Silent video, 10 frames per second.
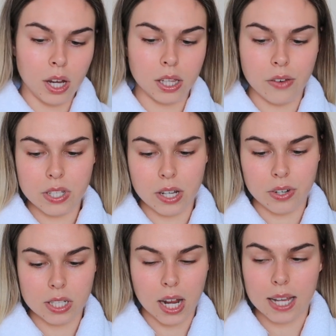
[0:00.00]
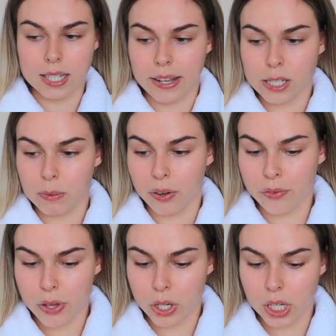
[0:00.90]
I love this stuff because it has SPF
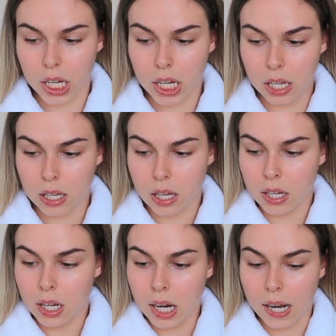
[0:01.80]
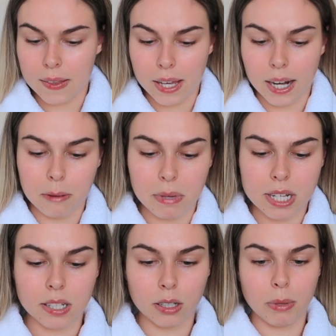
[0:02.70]
30. And then I
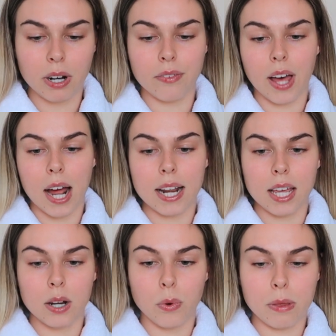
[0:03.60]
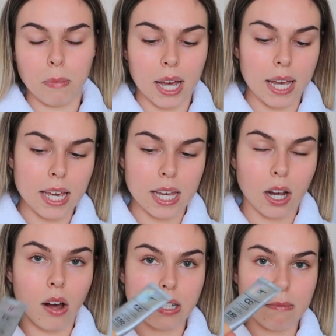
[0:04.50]
mix a little bit of that in with my IT
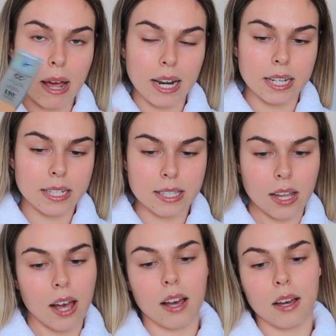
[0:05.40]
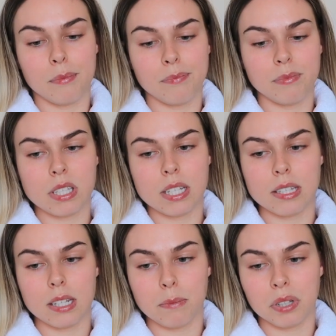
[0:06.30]
Cosmetics um,
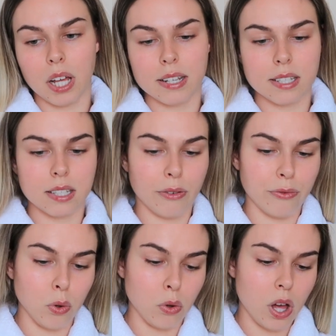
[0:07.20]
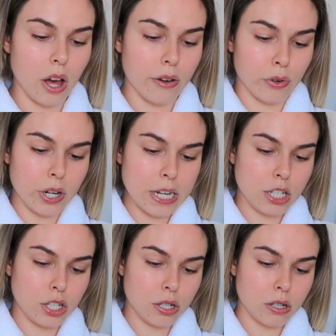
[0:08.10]
CC Plus Full
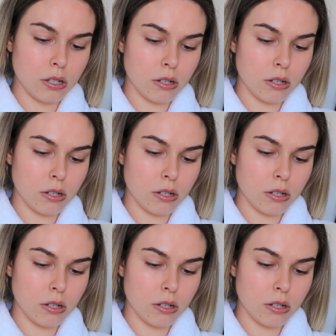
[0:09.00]
Coverage.